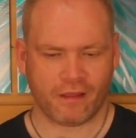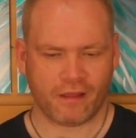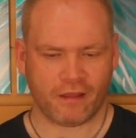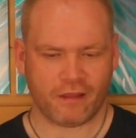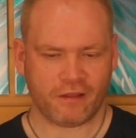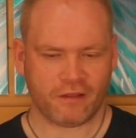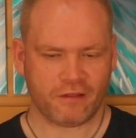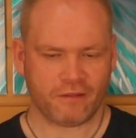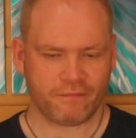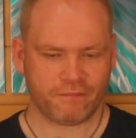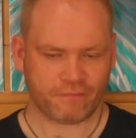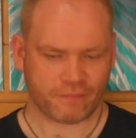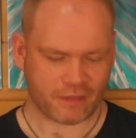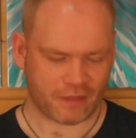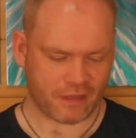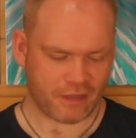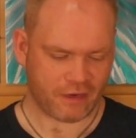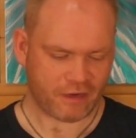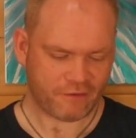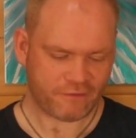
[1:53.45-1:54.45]
And
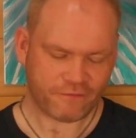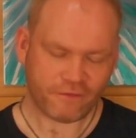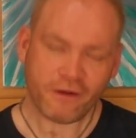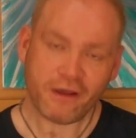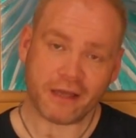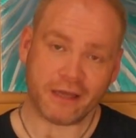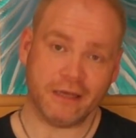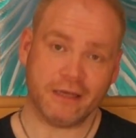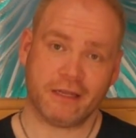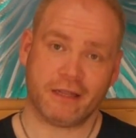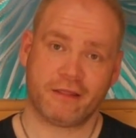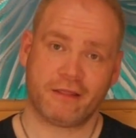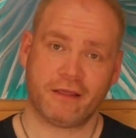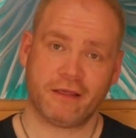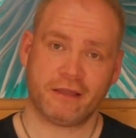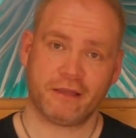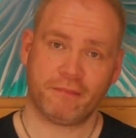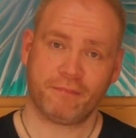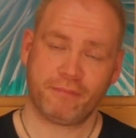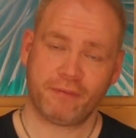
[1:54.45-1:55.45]
I find
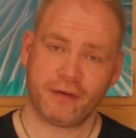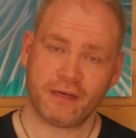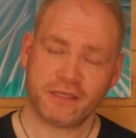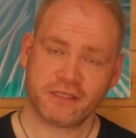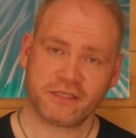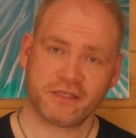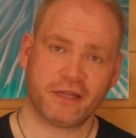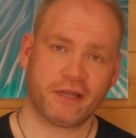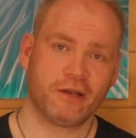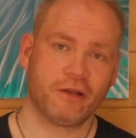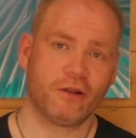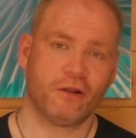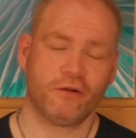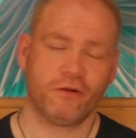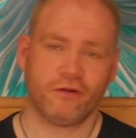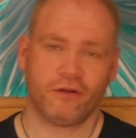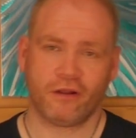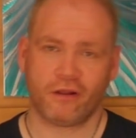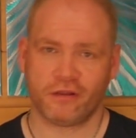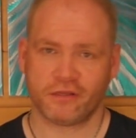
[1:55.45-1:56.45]
that the pleasant and
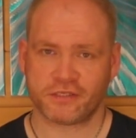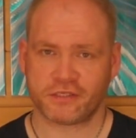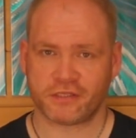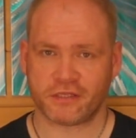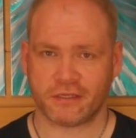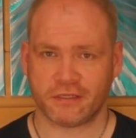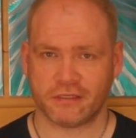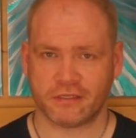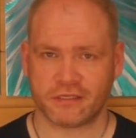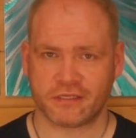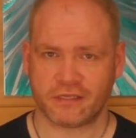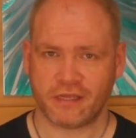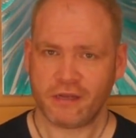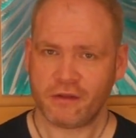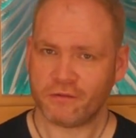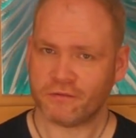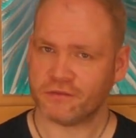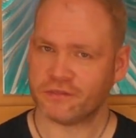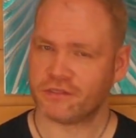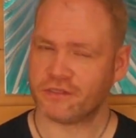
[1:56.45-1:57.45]
long-lasting
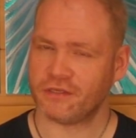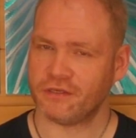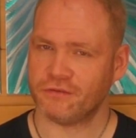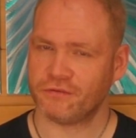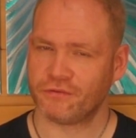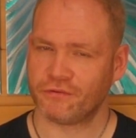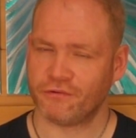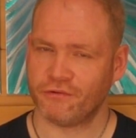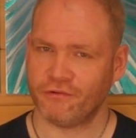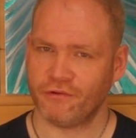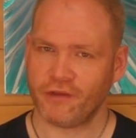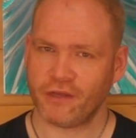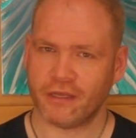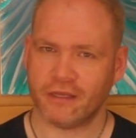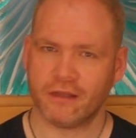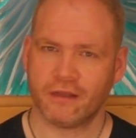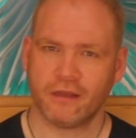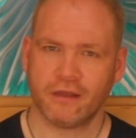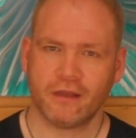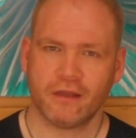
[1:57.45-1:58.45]
sounds these
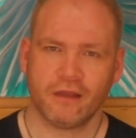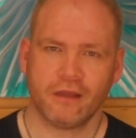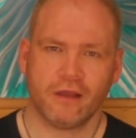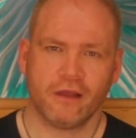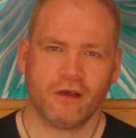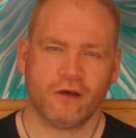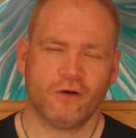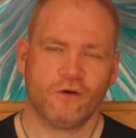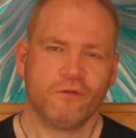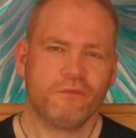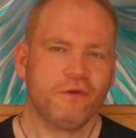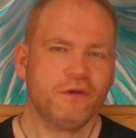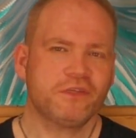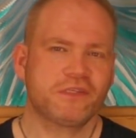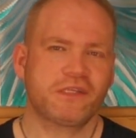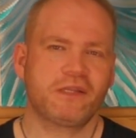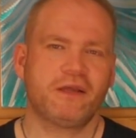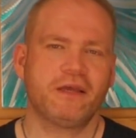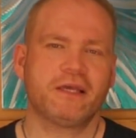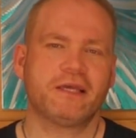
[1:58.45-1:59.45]
create are
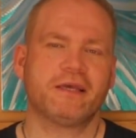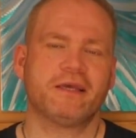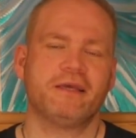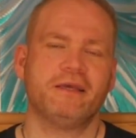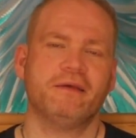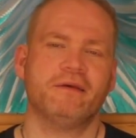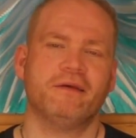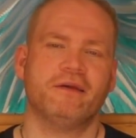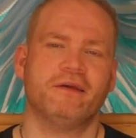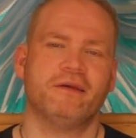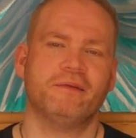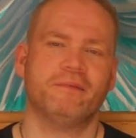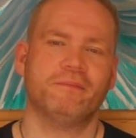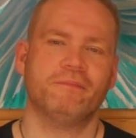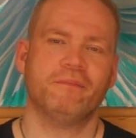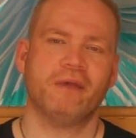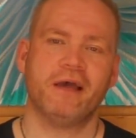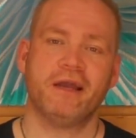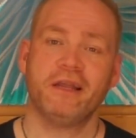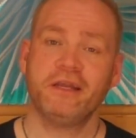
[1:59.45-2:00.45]
almost like a
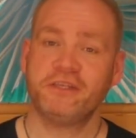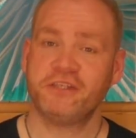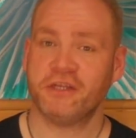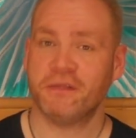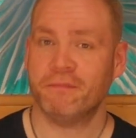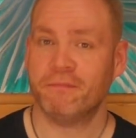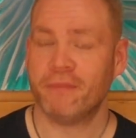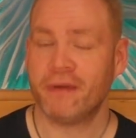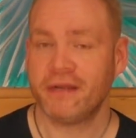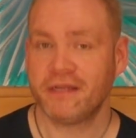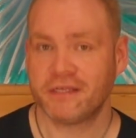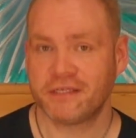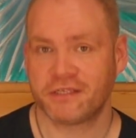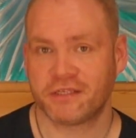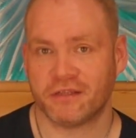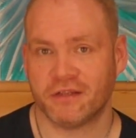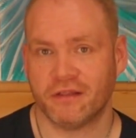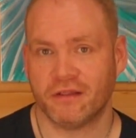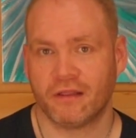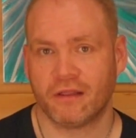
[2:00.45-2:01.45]
energy
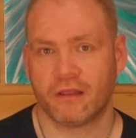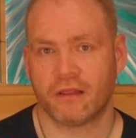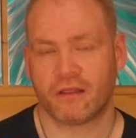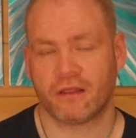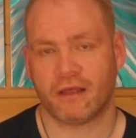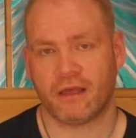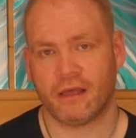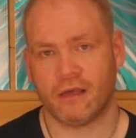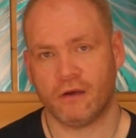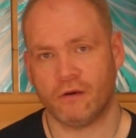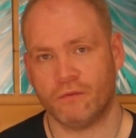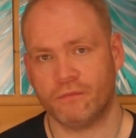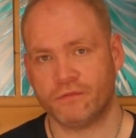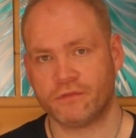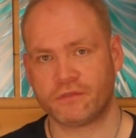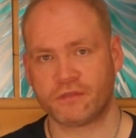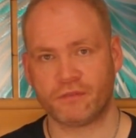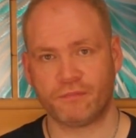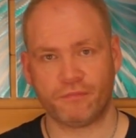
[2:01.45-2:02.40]
medicine that helps the